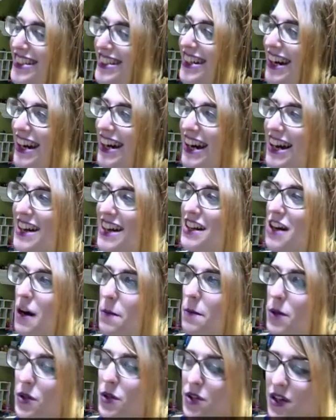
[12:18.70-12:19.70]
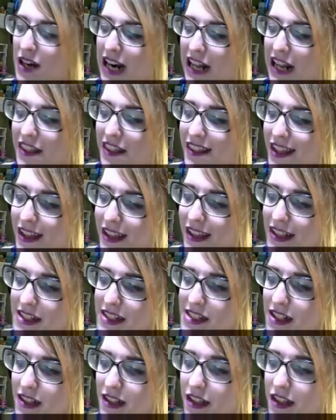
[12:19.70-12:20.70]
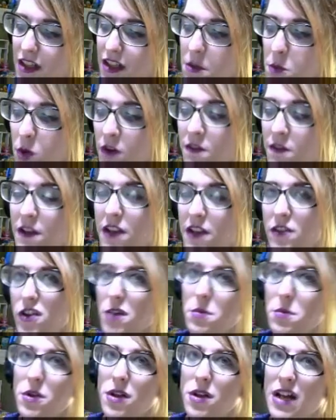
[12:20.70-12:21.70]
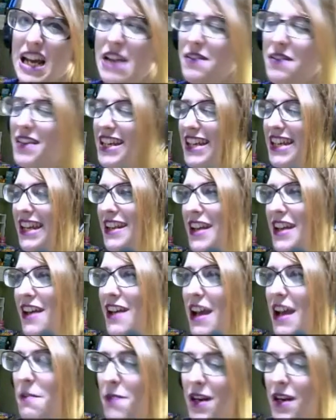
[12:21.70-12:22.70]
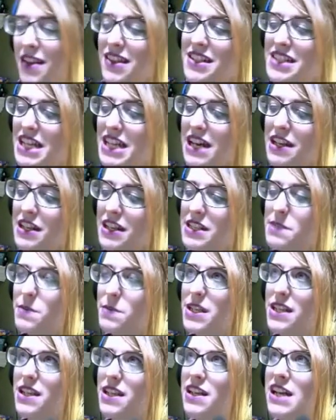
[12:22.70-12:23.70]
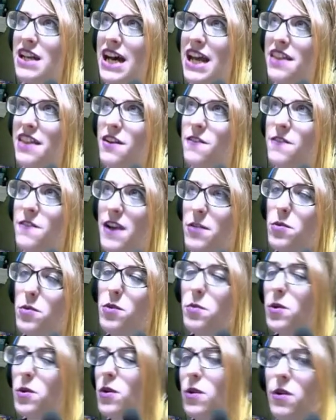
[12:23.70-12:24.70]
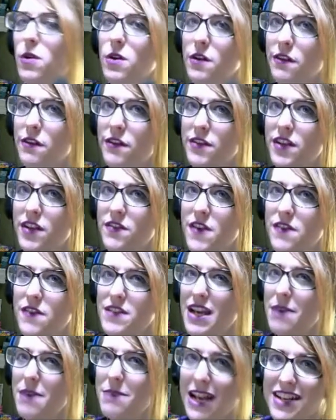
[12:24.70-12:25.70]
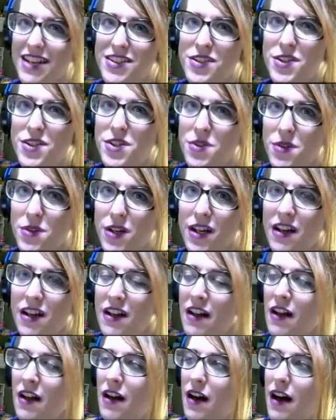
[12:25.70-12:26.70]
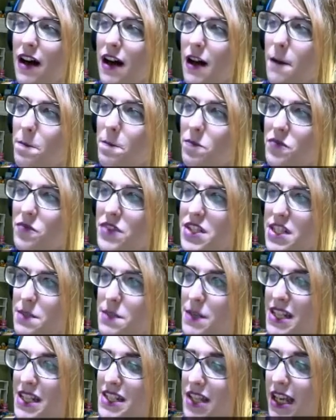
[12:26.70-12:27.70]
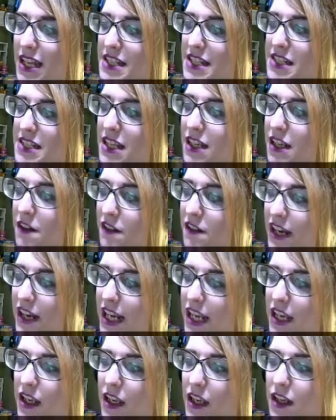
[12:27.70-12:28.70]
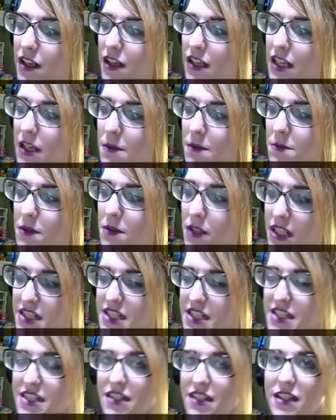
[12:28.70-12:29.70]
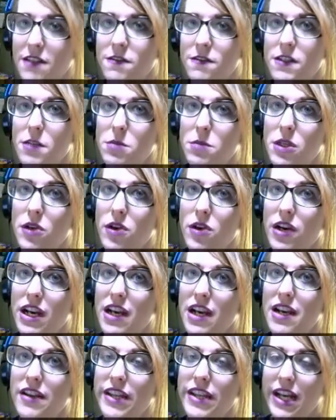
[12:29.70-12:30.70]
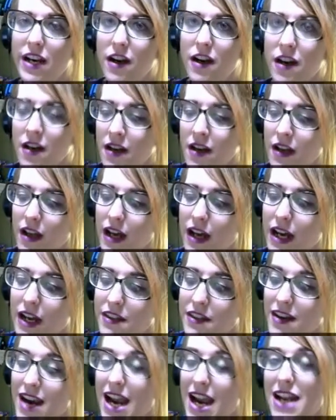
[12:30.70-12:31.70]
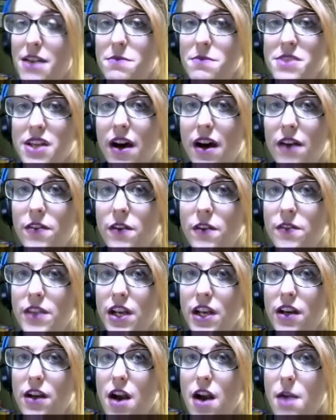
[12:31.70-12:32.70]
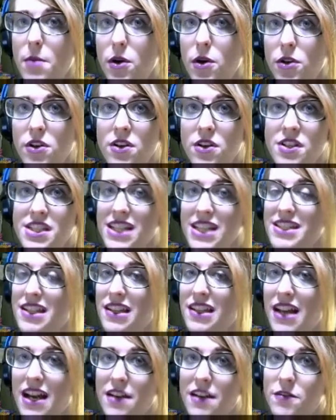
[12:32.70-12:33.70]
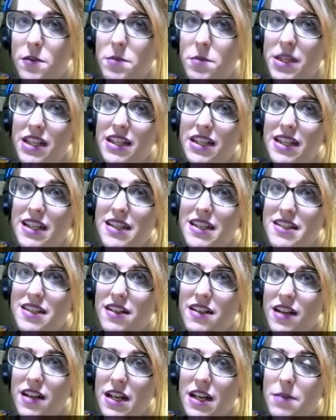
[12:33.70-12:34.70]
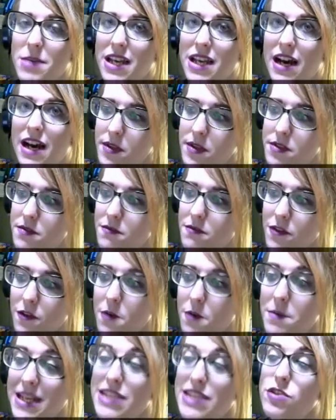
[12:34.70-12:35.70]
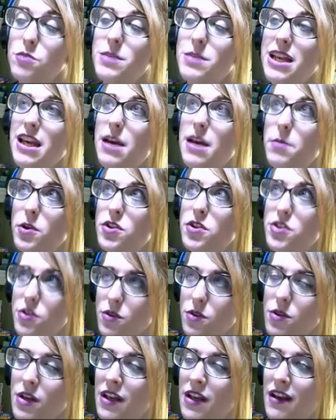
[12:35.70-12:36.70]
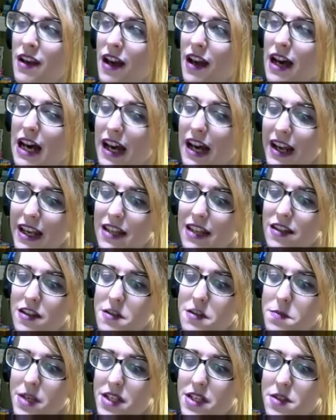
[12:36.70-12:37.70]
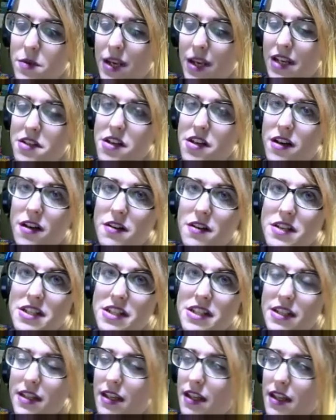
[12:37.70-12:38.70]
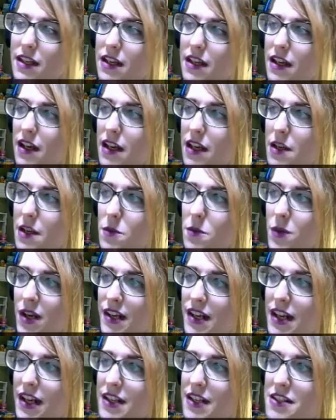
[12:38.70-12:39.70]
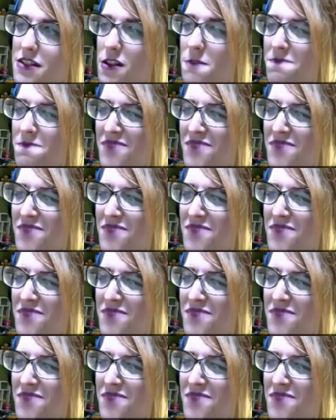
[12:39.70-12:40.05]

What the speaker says: Garbodor, I think it's a little more favorable. I marked this down as being either favorable or 50-50. I'm not too sure. Just because, like I said, if I can keep consistently field blowing their items off of their Garbodors, that's a lot of abilities that are going to be out for me to be able to get those big swing turns and whatnot. So